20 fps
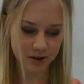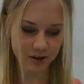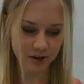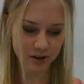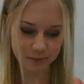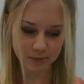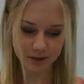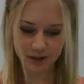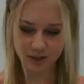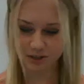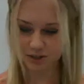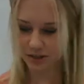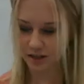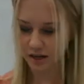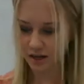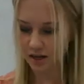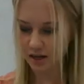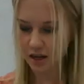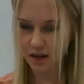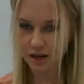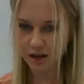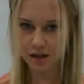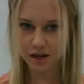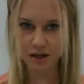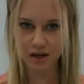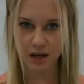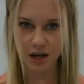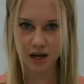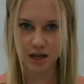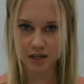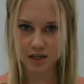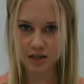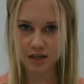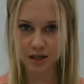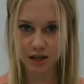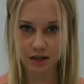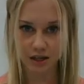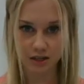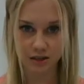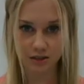here on pages 88 and
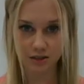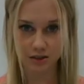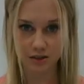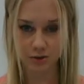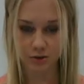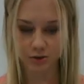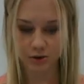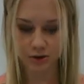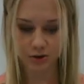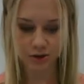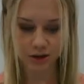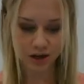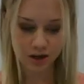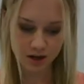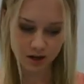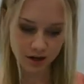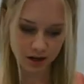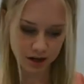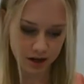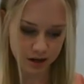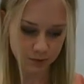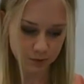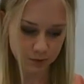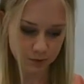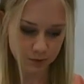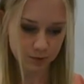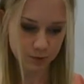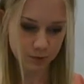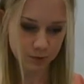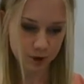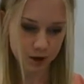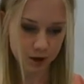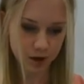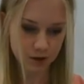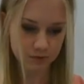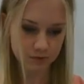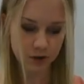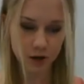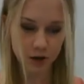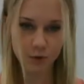89. So go there and
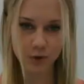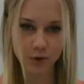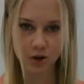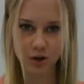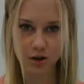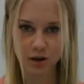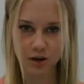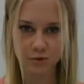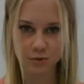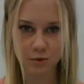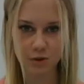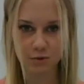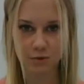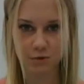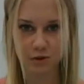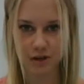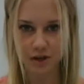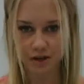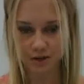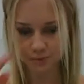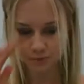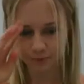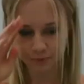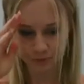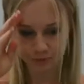um, follow along as we read.